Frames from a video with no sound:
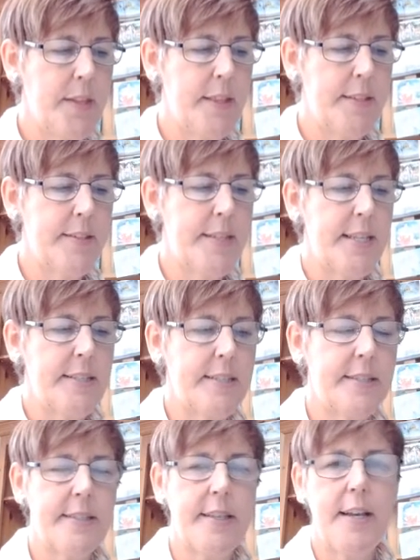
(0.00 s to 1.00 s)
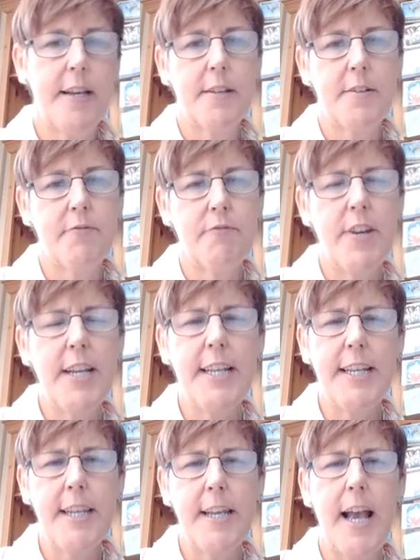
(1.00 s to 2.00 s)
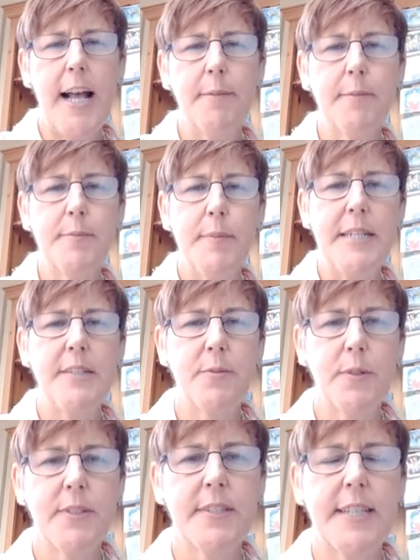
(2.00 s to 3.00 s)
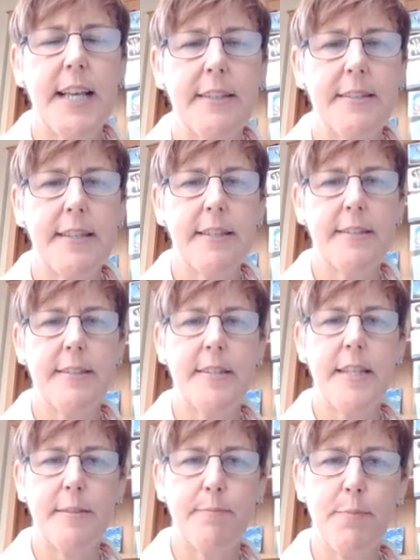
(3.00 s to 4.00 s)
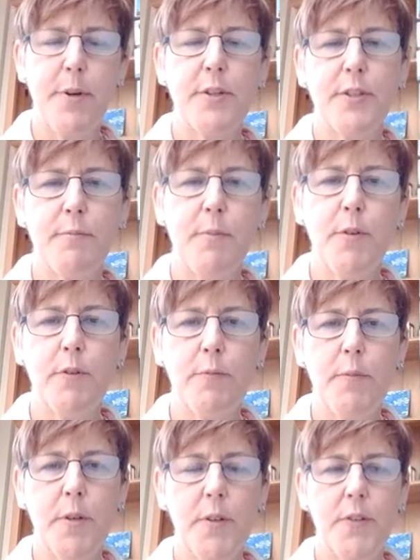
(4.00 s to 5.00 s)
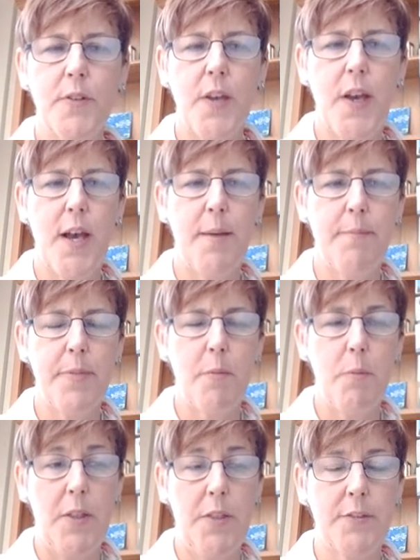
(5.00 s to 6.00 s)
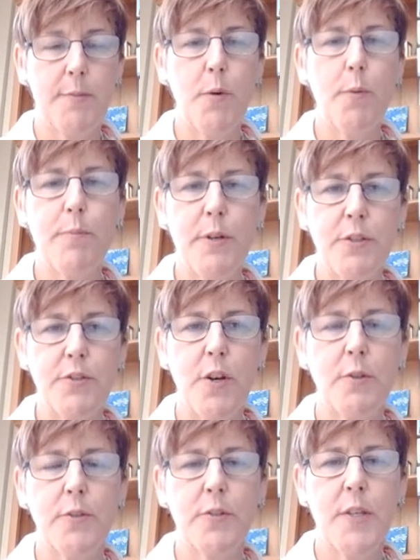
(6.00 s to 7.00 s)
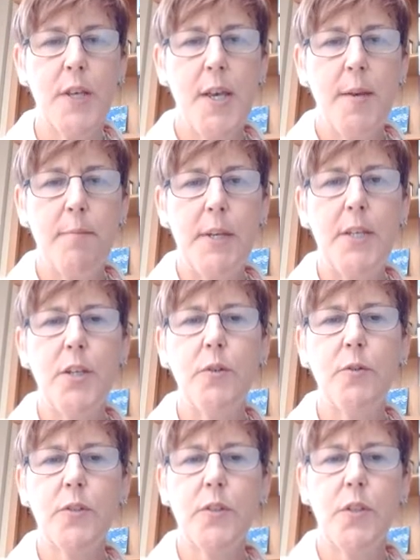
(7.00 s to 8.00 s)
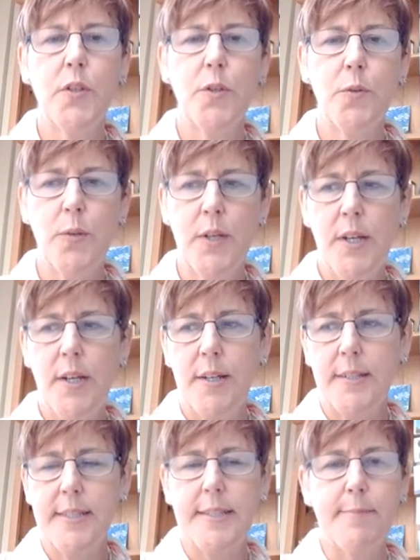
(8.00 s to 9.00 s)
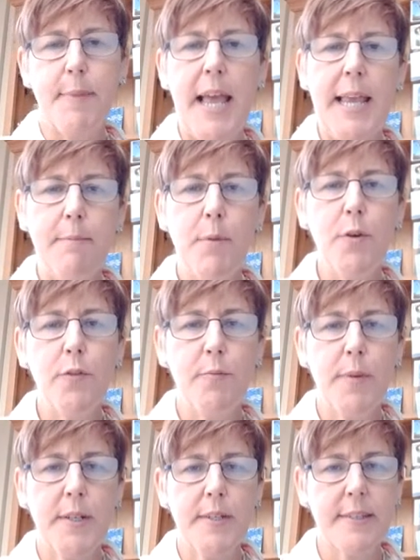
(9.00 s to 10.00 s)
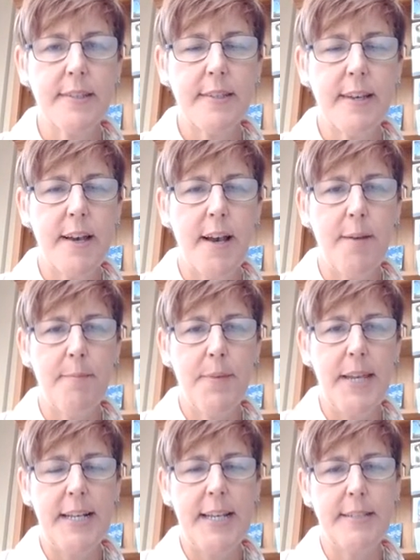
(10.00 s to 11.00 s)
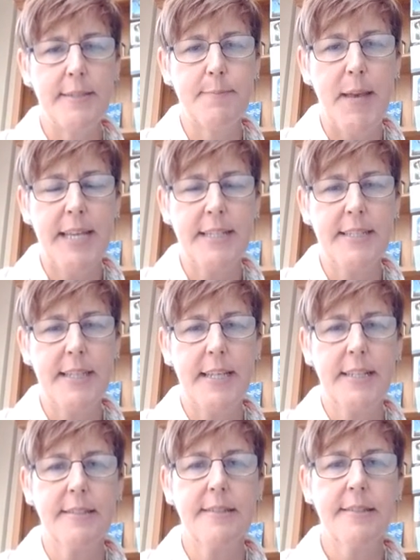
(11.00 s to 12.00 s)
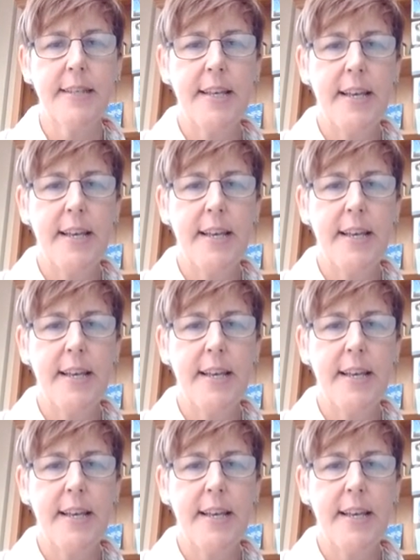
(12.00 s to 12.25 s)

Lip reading: this really helped me to understand this brush movement, the small brush strokes being used to display movement in his paintings.